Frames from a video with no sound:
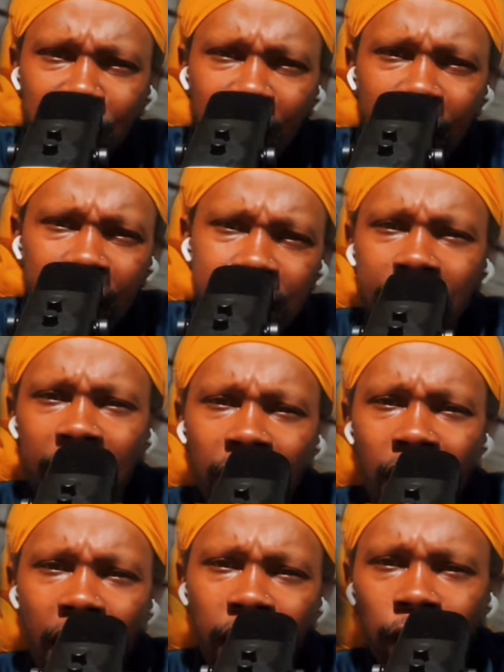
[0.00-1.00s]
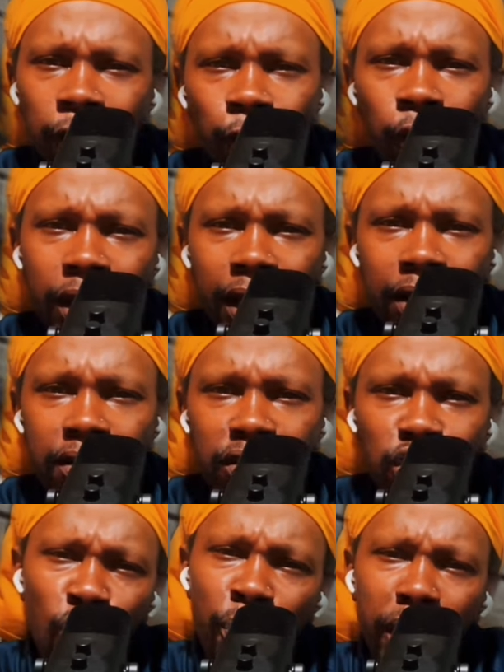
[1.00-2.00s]
Like that sounds like a freaking
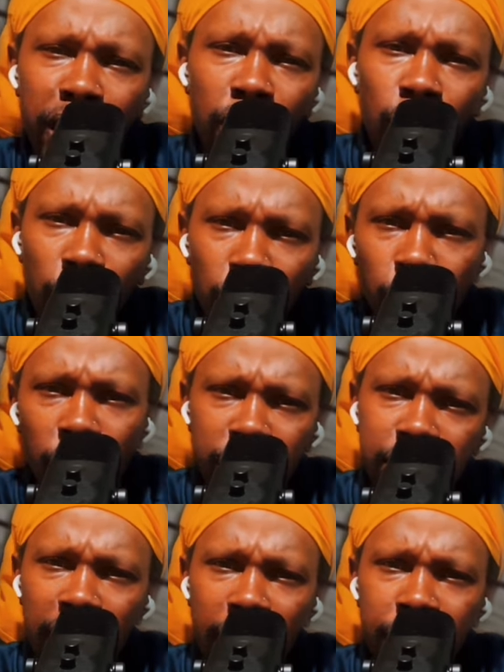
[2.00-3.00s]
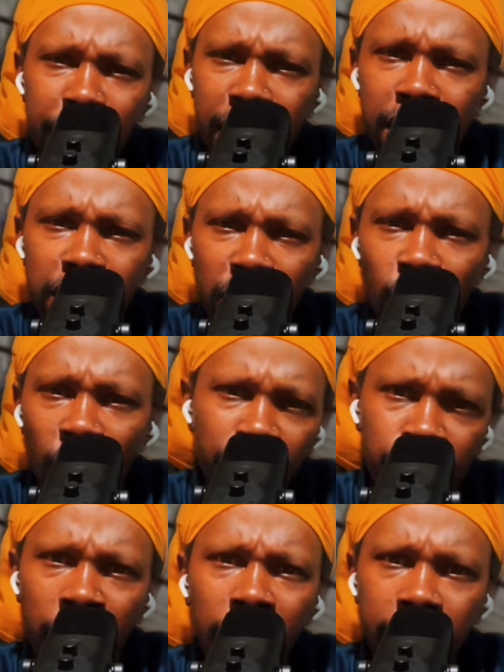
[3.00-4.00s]
superhero type is or a
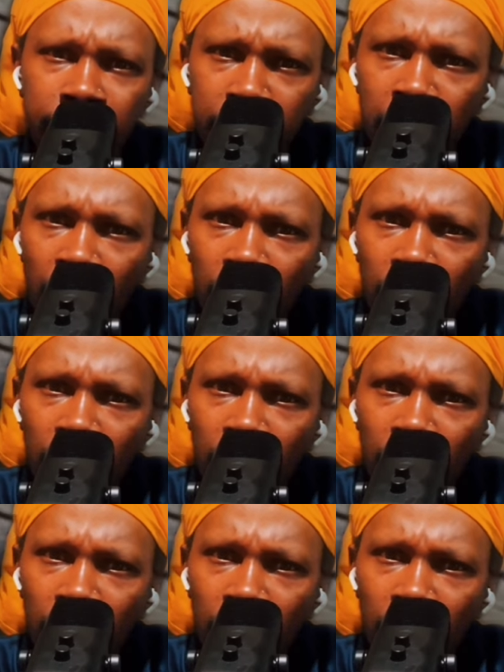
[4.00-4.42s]
villain,